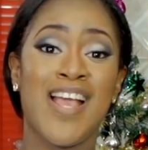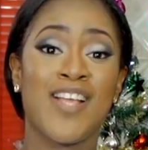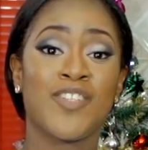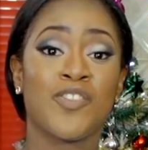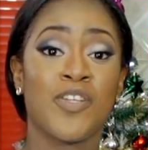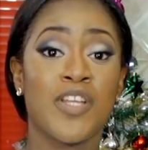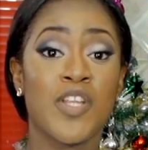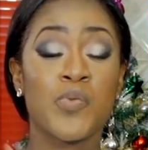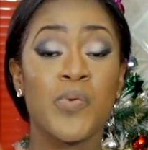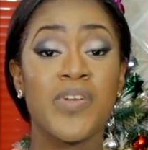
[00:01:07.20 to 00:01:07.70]

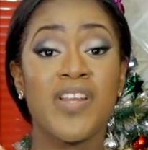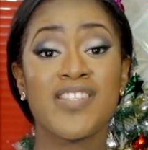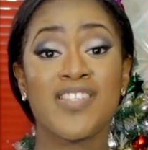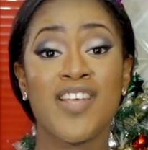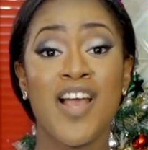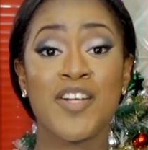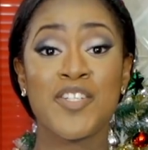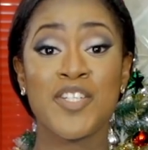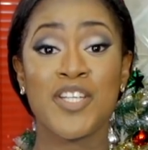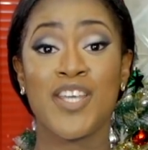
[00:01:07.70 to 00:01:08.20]
So the sweet and
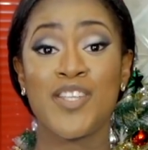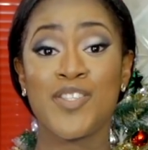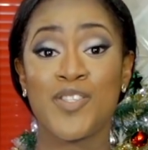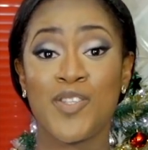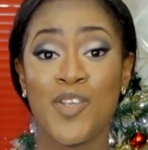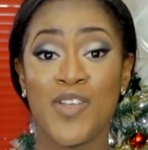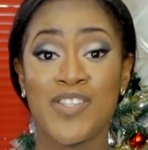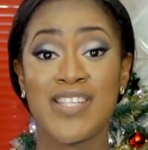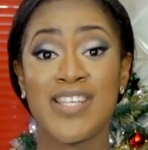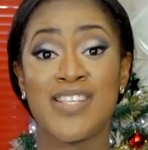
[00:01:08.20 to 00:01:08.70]
sour chicken
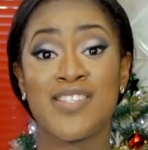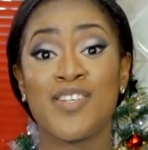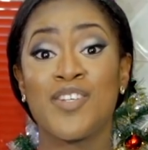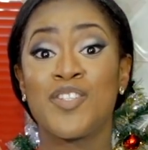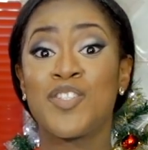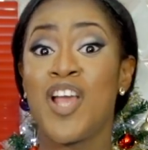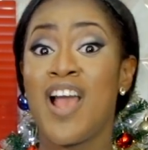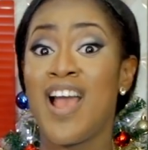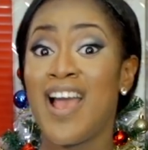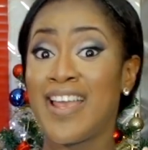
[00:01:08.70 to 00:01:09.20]
sauce is a
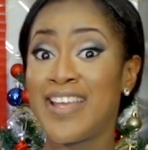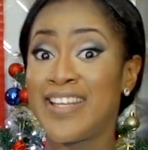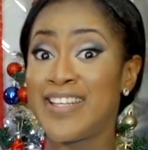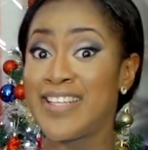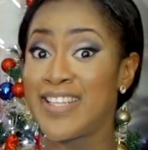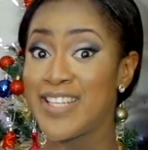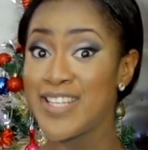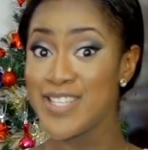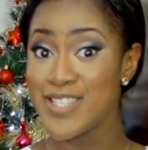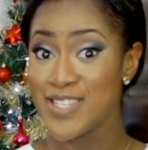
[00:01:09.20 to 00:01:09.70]

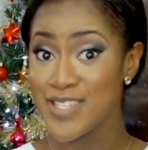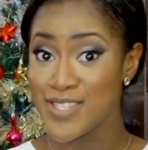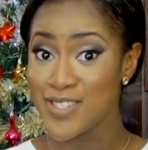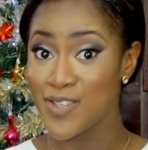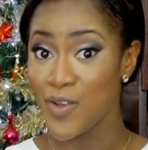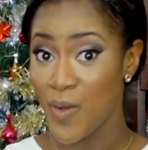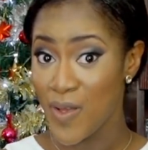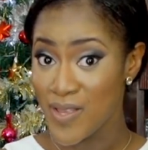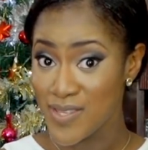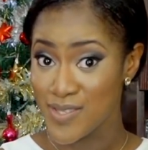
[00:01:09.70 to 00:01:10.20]
Chinese
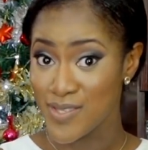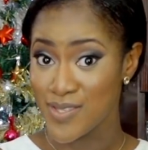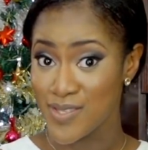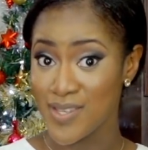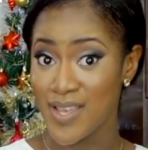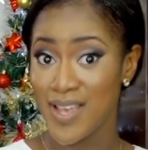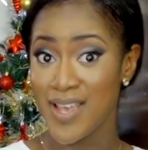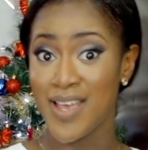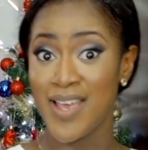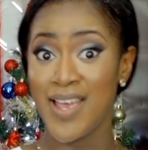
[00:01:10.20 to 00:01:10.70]
sauce,
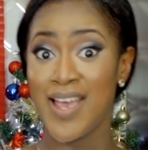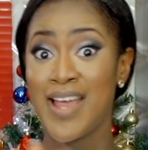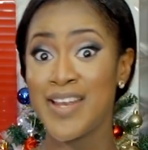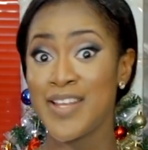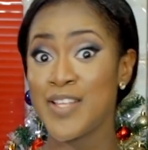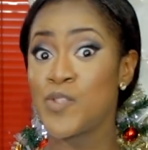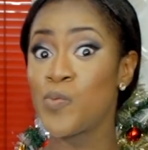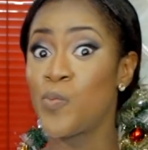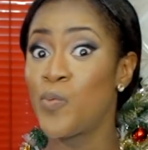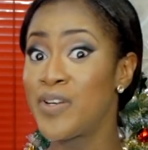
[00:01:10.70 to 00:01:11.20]
and
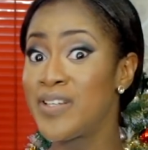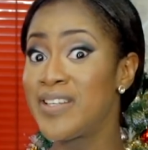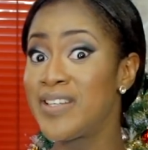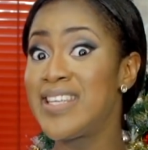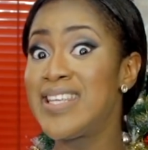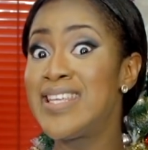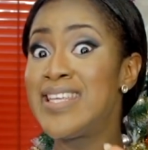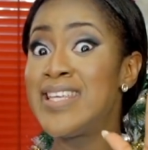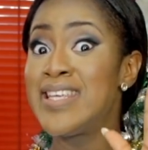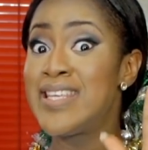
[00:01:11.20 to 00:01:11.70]
it's one
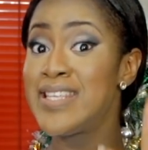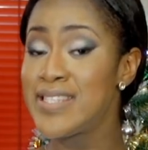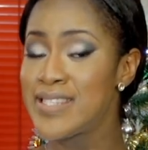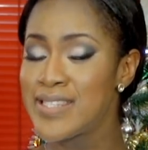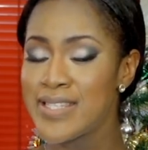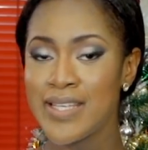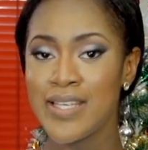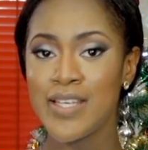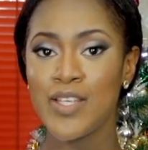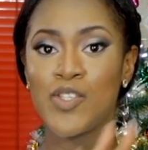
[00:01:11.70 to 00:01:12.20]

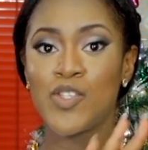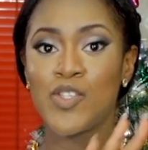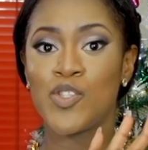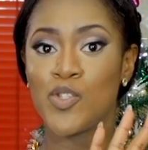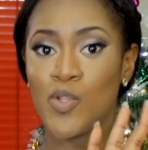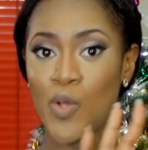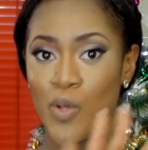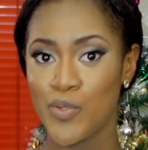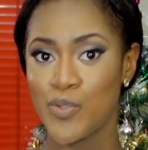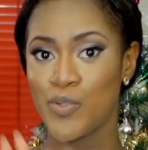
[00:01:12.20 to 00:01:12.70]
easy
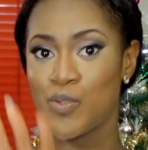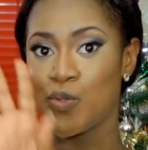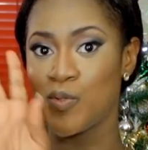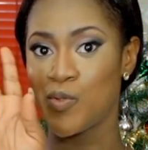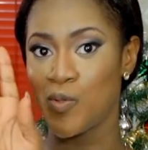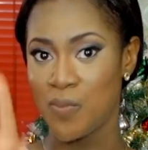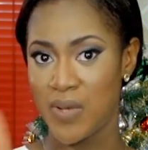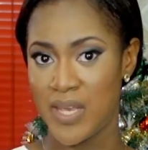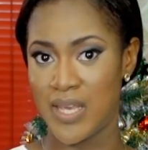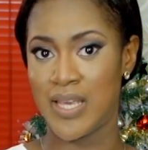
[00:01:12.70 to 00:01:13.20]
sauce
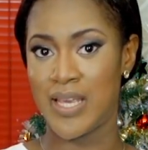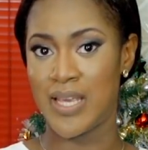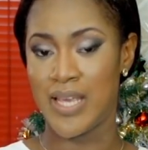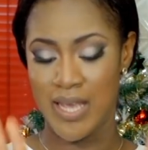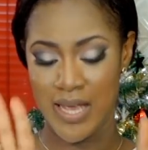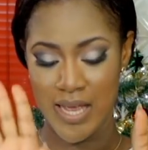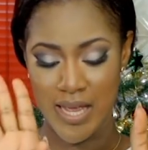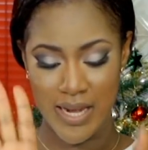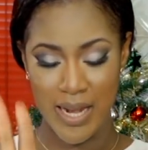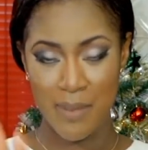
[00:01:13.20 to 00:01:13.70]
to make.
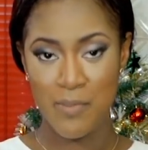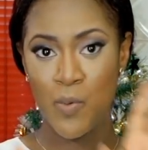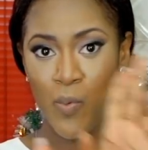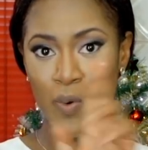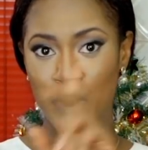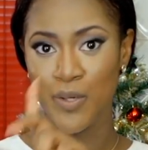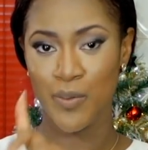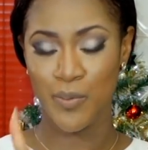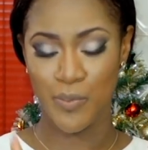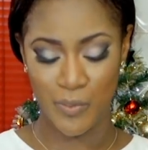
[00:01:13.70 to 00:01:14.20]
Let me
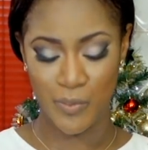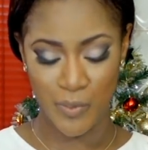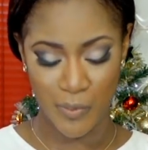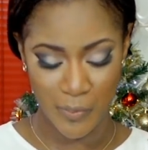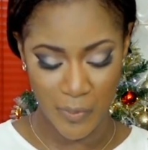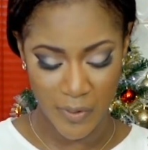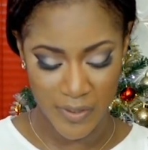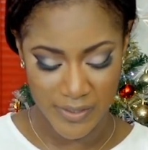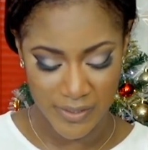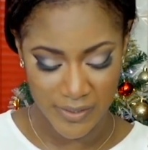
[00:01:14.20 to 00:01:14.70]
walk you through the
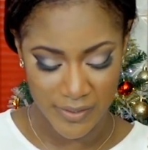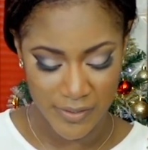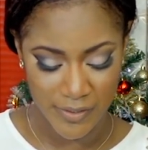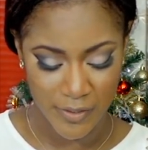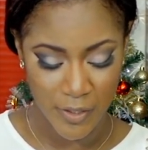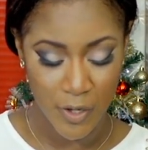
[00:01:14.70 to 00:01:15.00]
process.